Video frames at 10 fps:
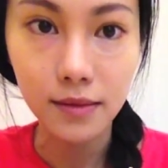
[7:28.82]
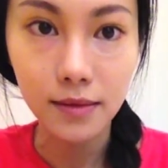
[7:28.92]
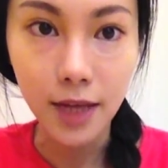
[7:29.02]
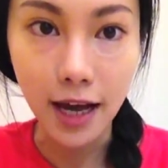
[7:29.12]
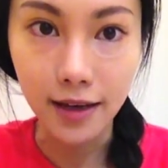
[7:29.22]

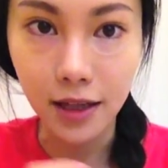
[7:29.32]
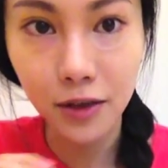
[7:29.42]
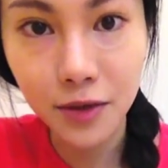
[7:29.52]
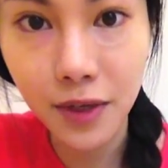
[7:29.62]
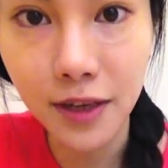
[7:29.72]
Yeah, it
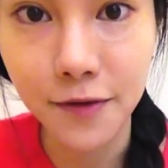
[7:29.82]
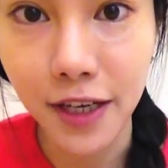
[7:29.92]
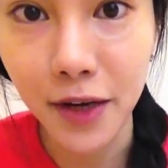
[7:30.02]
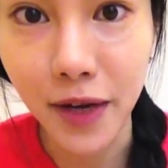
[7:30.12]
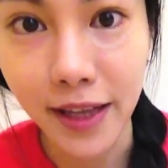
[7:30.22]
looks really
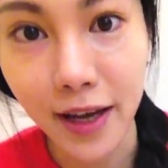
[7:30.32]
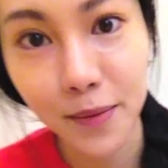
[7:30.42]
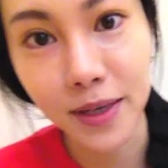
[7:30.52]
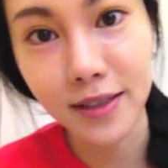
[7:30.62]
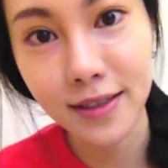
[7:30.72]
funny right now,
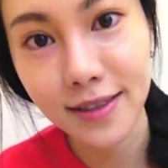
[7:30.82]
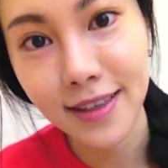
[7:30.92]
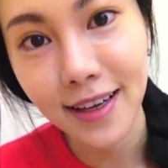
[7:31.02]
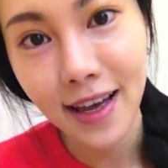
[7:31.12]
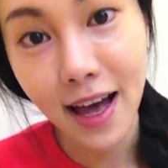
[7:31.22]
but
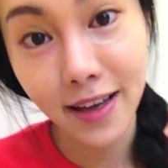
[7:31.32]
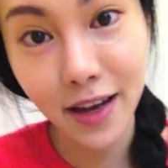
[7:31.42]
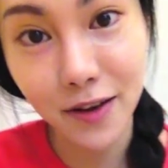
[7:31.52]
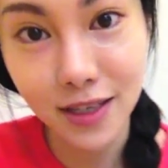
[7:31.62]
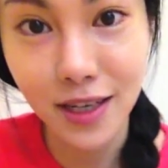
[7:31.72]
I
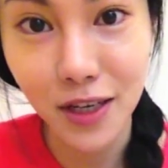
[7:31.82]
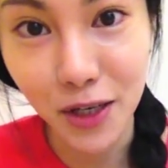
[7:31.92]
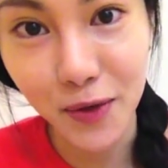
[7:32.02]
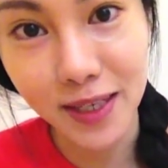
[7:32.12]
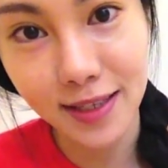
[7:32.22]
guarantee
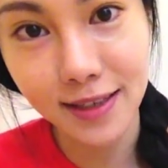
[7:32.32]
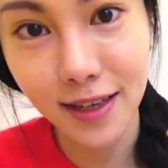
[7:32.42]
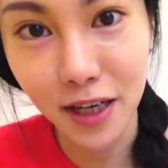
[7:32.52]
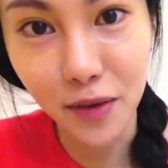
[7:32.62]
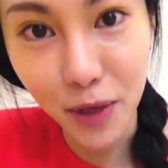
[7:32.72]
you it's
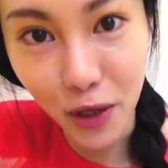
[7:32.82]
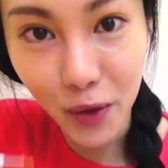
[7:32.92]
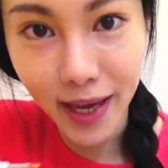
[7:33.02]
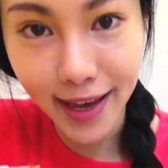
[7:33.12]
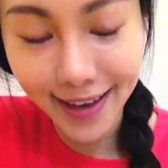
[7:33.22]
gonna be
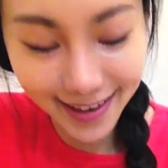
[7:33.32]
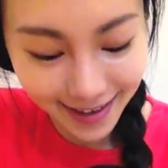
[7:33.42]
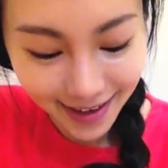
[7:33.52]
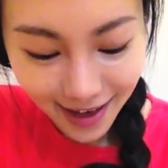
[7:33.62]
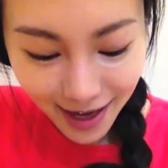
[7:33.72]
okay.
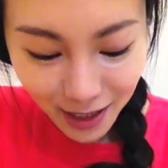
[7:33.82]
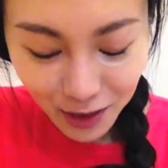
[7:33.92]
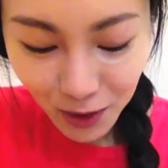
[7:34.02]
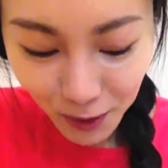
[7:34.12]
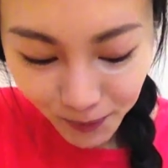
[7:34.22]

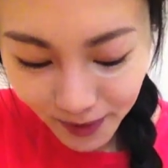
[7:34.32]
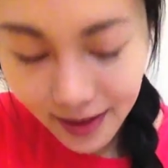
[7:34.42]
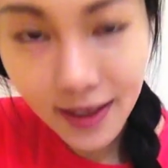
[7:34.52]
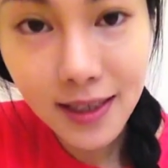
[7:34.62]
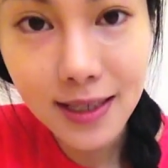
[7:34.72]
So the
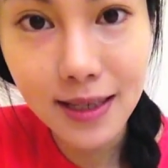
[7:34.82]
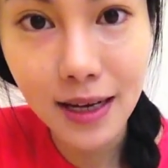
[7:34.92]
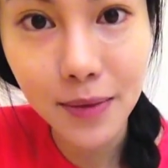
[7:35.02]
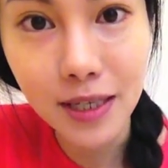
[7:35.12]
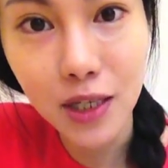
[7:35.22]
next
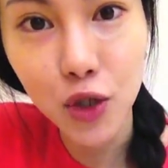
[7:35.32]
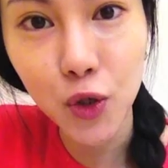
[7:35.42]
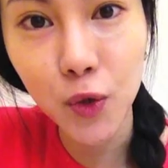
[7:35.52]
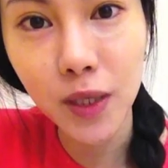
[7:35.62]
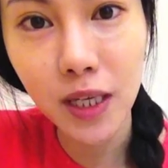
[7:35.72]
step is
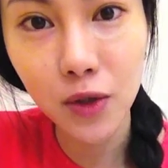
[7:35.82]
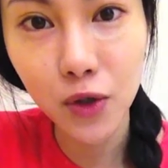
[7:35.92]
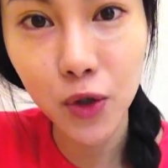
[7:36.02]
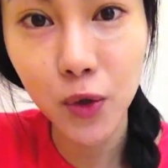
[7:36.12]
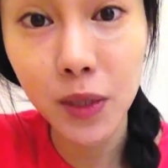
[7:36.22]
you need
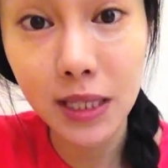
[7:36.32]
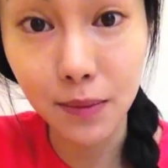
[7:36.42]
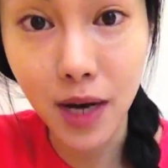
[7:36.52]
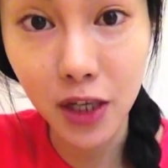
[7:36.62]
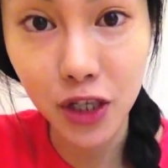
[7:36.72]
to
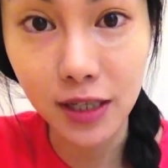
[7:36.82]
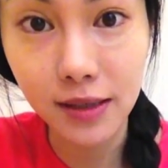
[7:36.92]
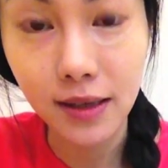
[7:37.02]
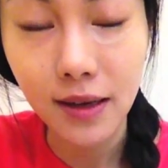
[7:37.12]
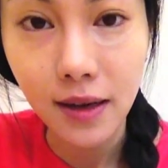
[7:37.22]
smudge it.
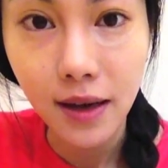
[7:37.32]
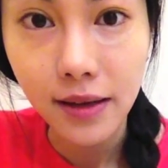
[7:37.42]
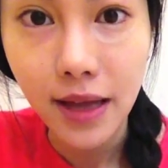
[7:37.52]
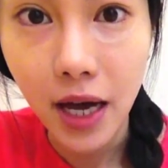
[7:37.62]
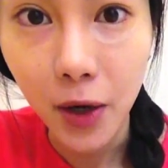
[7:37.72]

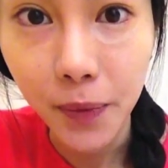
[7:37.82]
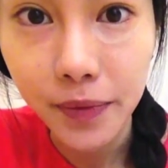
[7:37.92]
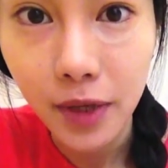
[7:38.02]
Now,